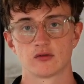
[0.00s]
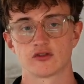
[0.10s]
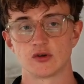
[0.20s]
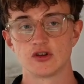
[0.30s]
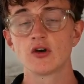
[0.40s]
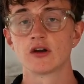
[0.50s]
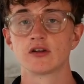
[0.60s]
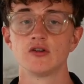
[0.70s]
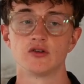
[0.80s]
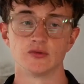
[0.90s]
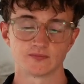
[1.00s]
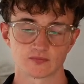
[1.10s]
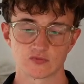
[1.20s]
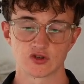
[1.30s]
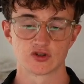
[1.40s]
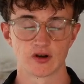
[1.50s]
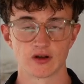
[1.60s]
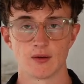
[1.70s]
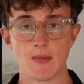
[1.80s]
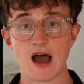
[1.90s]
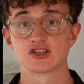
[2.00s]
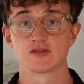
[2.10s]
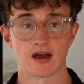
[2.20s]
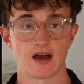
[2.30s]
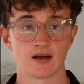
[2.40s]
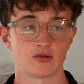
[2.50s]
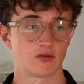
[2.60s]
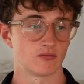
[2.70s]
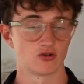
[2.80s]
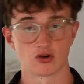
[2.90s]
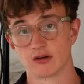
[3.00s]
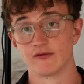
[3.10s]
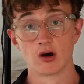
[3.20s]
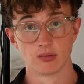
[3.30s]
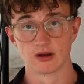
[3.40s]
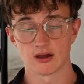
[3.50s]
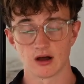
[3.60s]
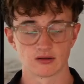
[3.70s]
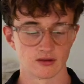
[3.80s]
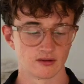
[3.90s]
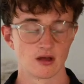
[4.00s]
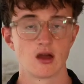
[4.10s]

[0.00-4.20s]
So what you're gonna do is you're gonna imagine the and, or you're gonna verbally count it.